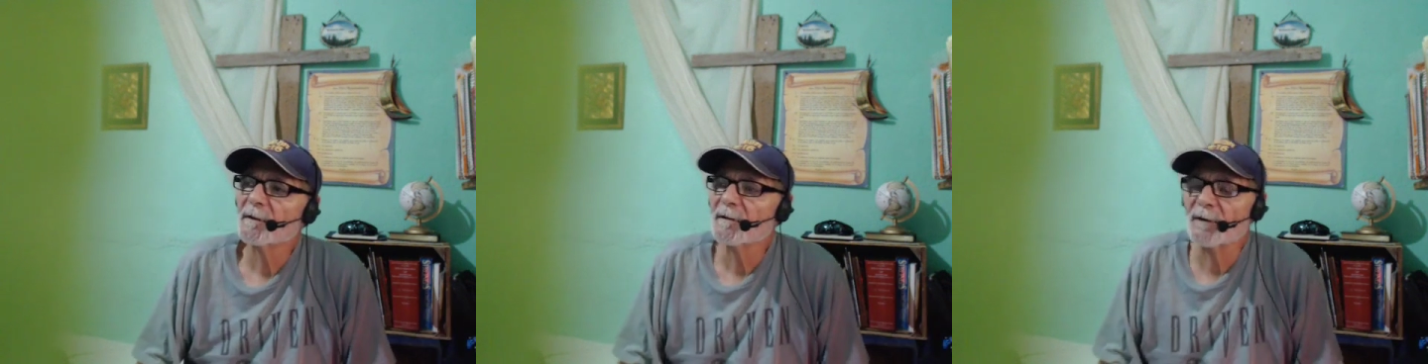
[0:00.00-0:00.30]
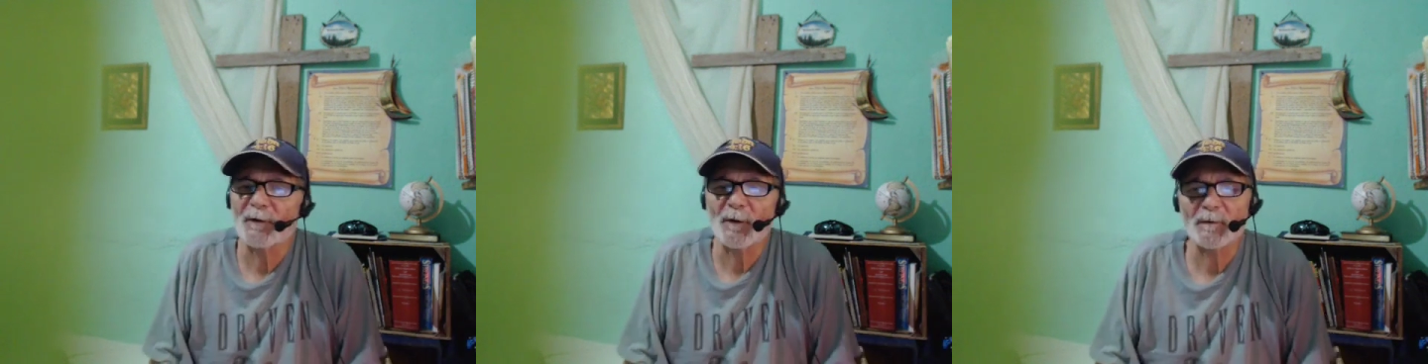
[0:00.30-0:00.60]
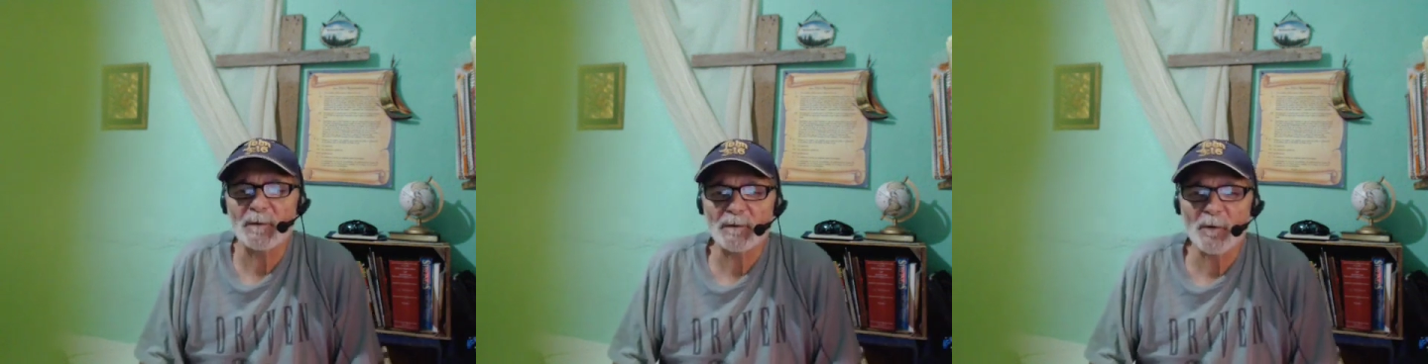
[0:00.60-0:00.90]
to serve
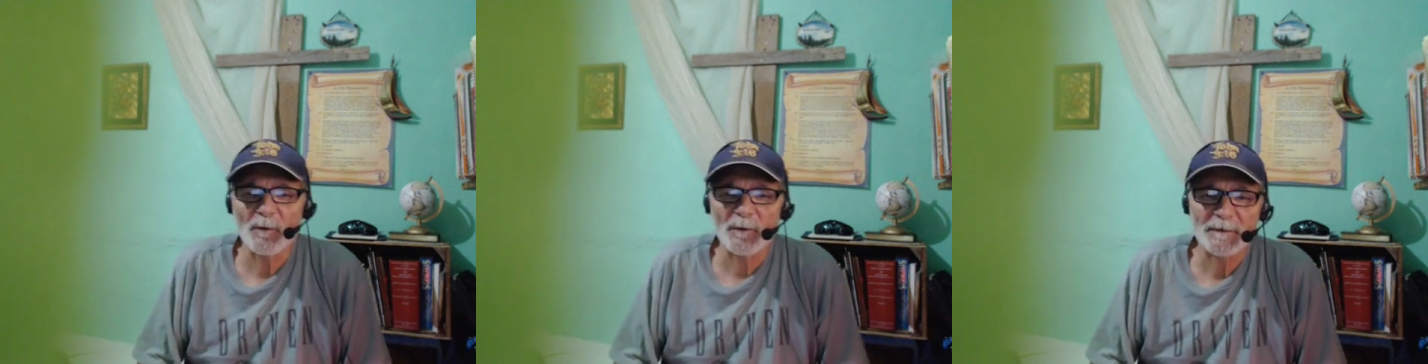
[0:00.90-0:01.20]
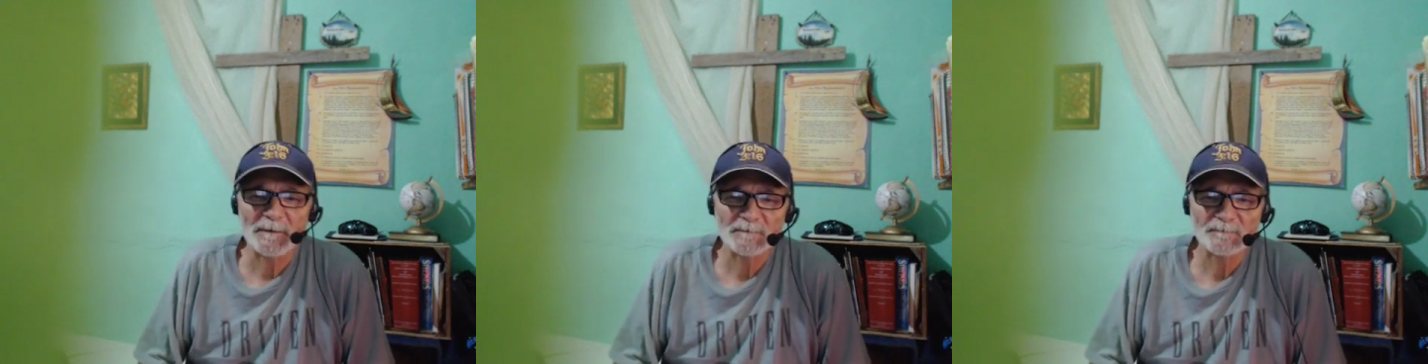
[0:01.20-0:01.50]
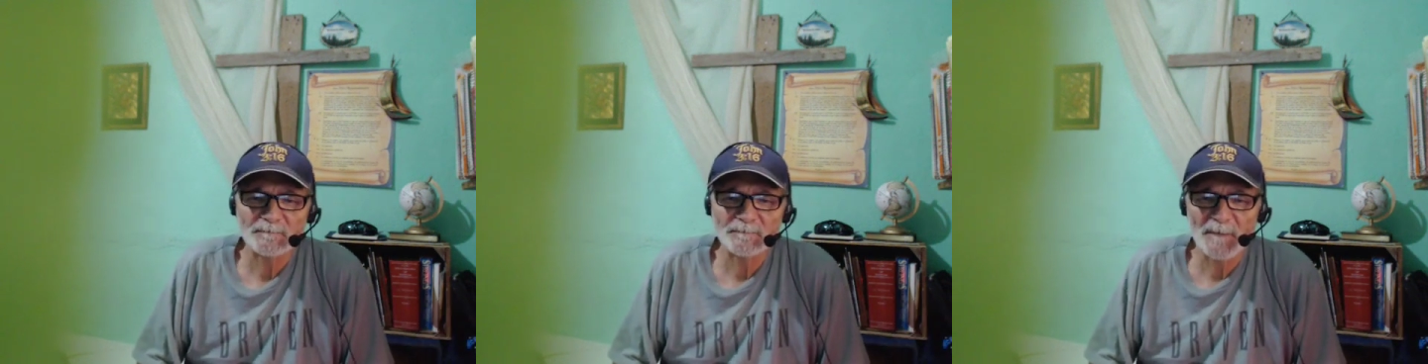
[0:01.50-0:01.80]
the Lord
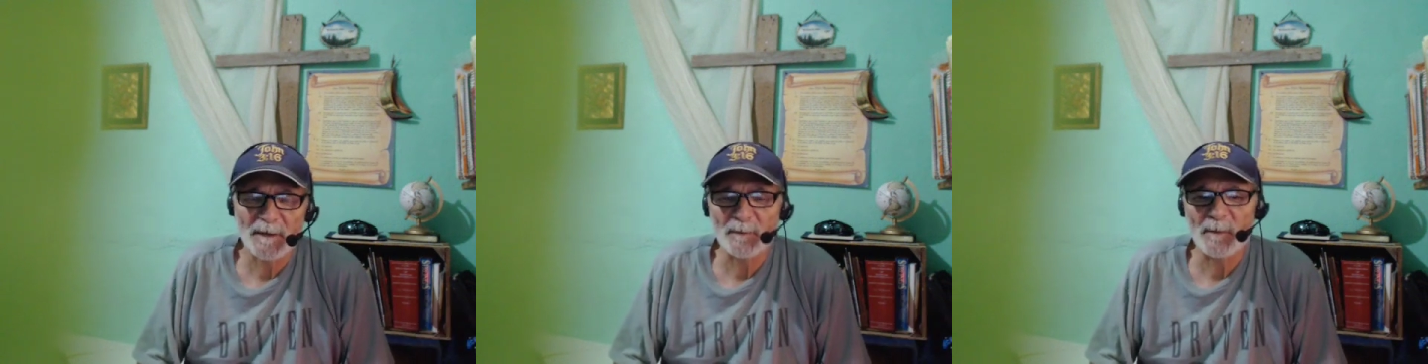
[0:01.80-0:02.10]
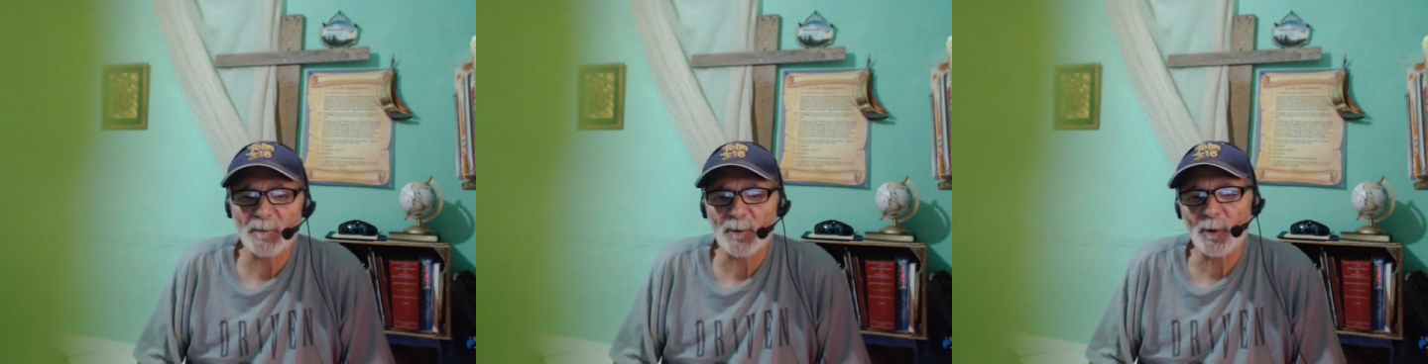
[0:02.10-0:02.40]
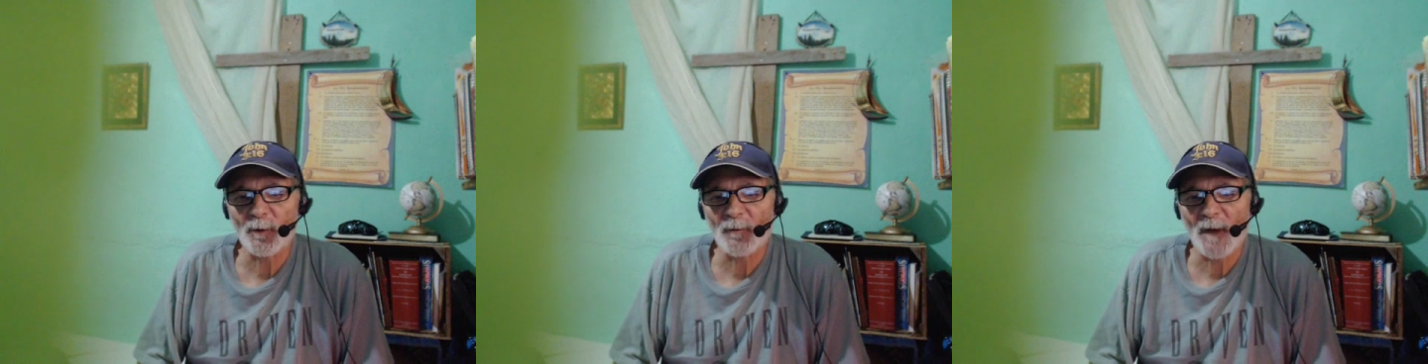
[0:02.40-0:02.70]
and to be
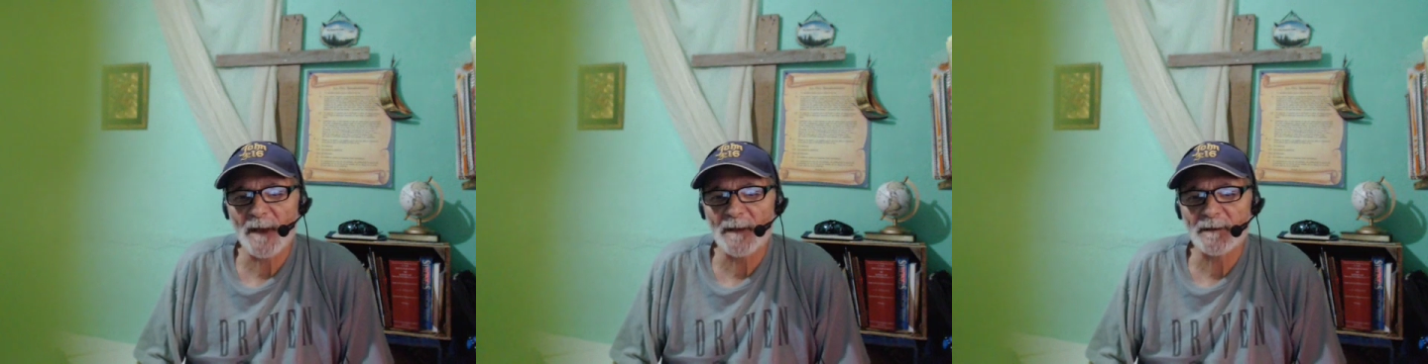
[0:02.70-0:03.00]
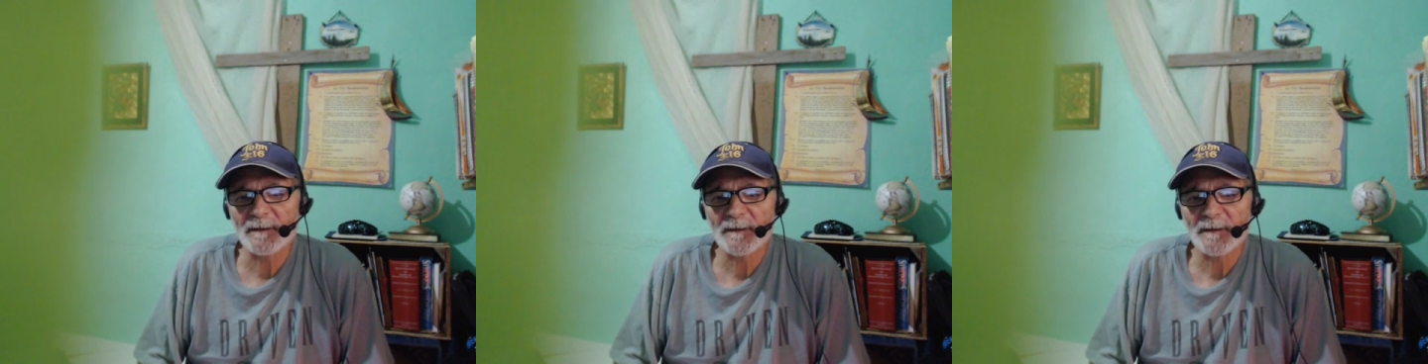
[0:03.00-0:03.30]
purified